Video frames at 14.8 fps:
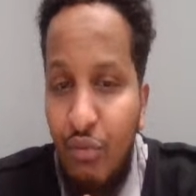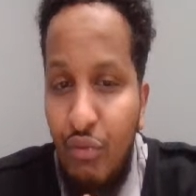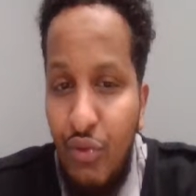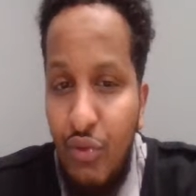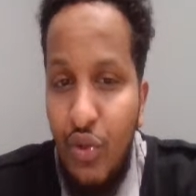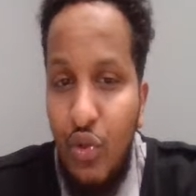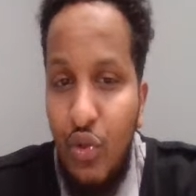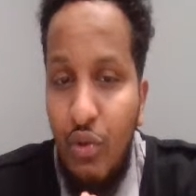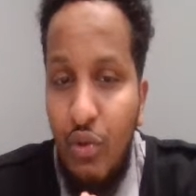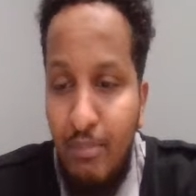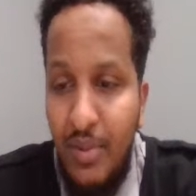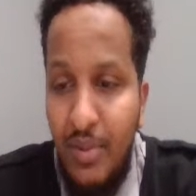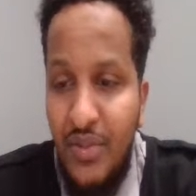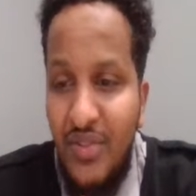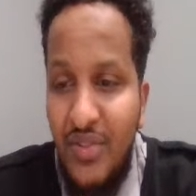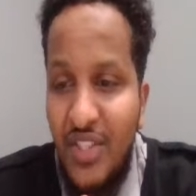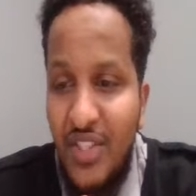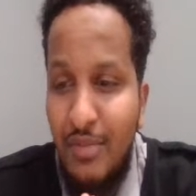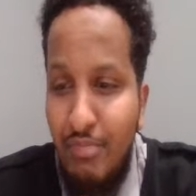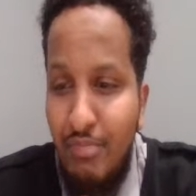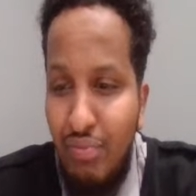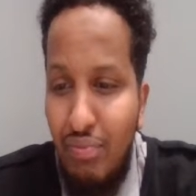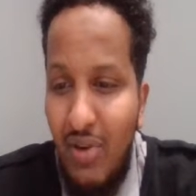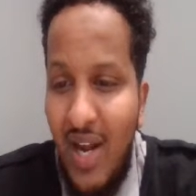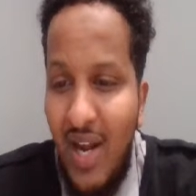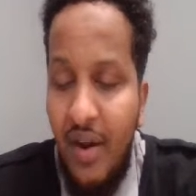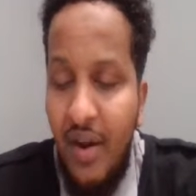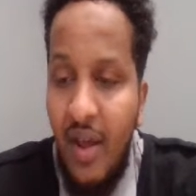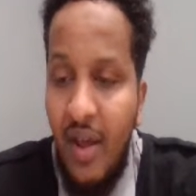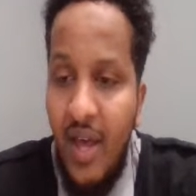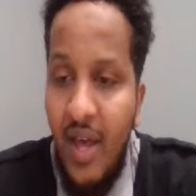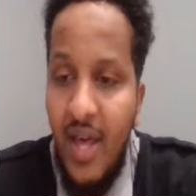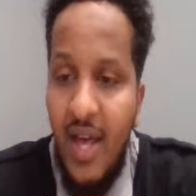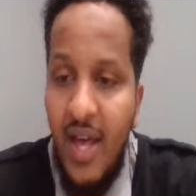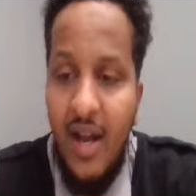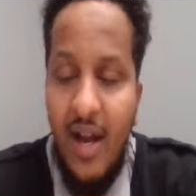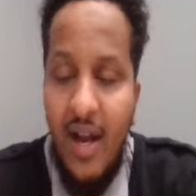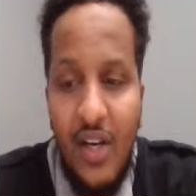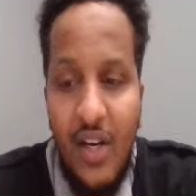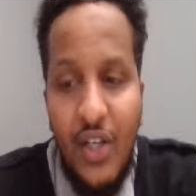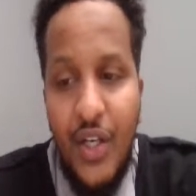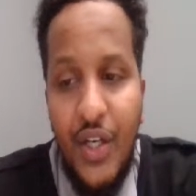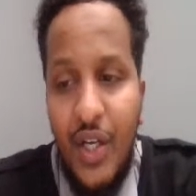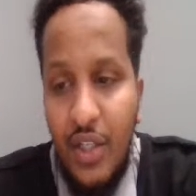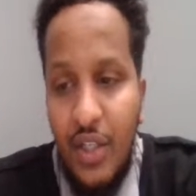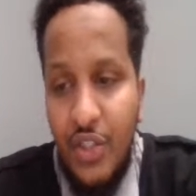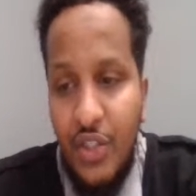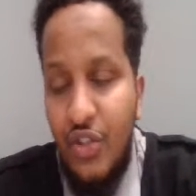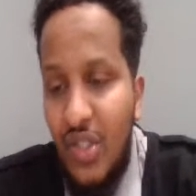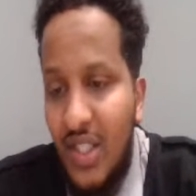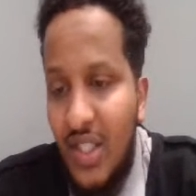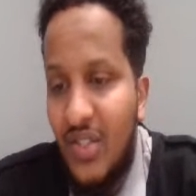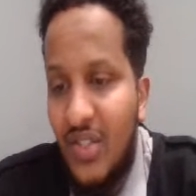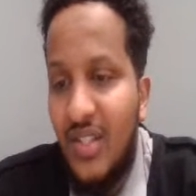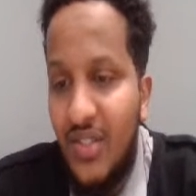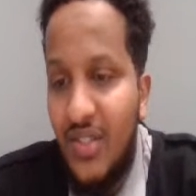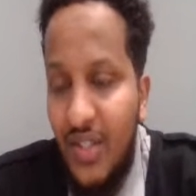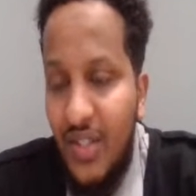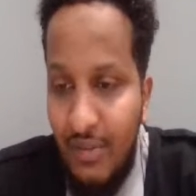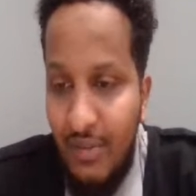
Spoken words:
real business brand. I cannot stress this enough,